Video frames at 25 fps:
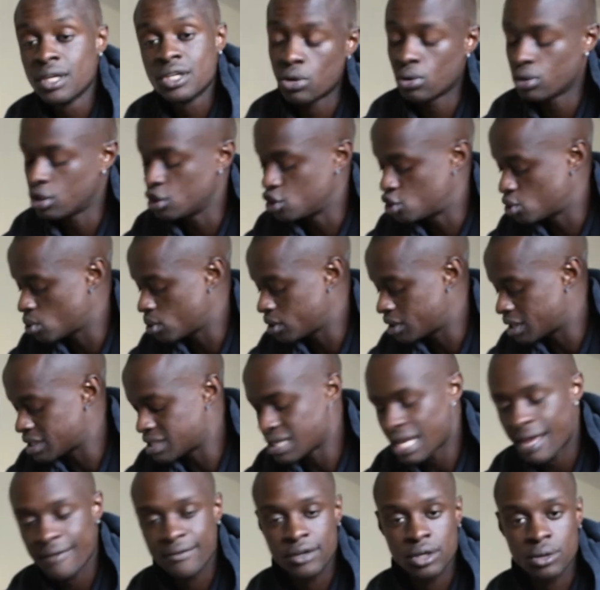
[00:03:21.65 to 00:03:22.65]
The only joint
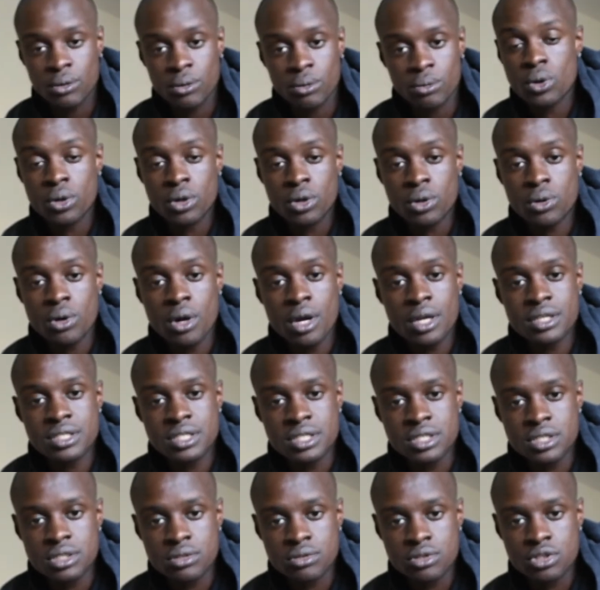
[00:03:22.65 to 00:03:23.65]
that's having to run across
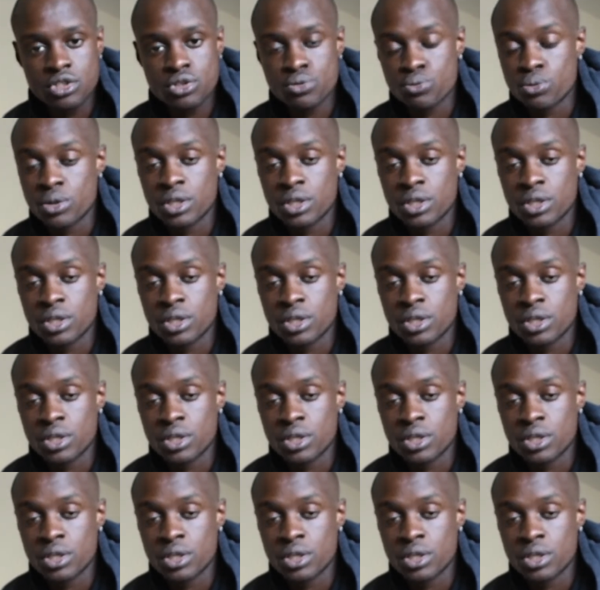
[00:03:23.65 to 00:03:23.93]
is just